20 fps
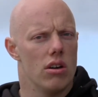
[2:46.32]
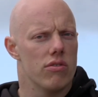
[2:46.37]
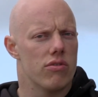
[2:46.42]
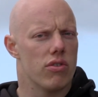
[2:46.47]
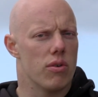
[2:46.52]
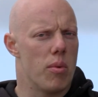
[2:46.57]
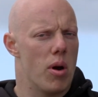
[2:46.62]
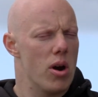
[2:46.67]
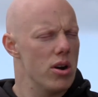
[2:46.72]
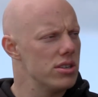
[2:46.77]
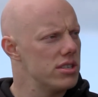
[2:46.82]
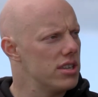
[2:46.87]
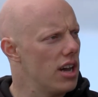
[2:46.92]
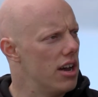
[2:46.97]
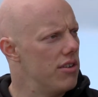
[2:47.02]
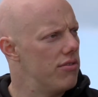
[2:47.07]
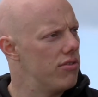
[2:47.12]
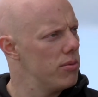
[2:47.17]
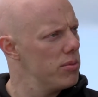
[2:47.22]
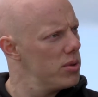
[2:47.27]
From our
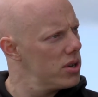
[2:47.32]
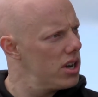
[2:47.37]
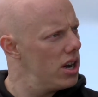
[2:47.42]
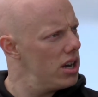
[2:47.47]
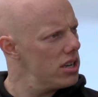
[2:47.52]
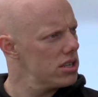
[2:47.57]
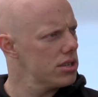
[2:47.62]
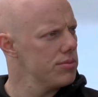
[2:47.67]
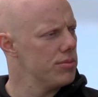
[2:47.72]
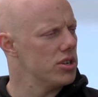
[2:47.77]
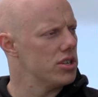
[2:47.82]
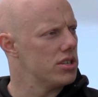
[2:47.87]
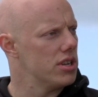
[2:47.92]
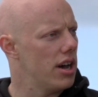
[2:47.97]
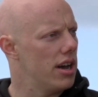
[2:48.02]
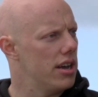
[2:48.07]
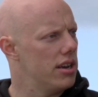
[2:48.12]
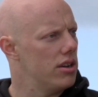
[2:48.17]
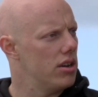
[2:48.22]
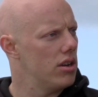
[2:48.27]
side, from the customer
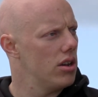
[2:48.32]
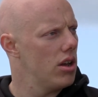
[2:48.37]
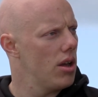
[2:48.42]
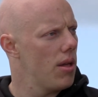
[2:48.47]
side,